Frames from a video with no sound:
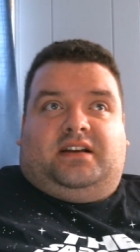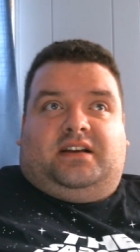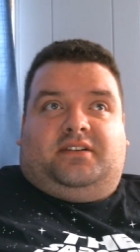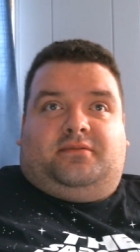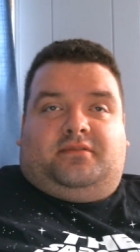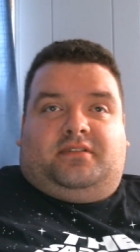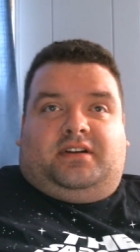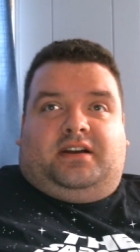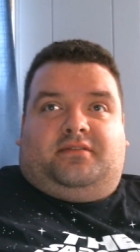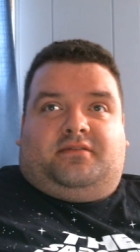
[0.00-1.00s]
I
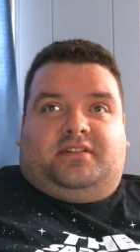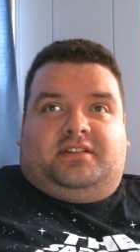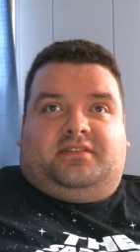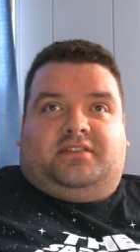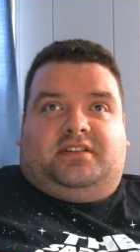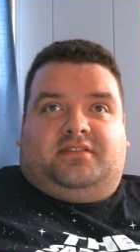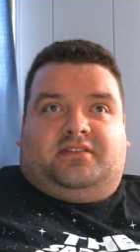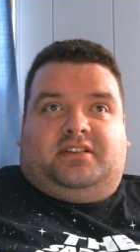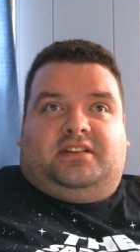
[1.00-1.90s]
I really, really, really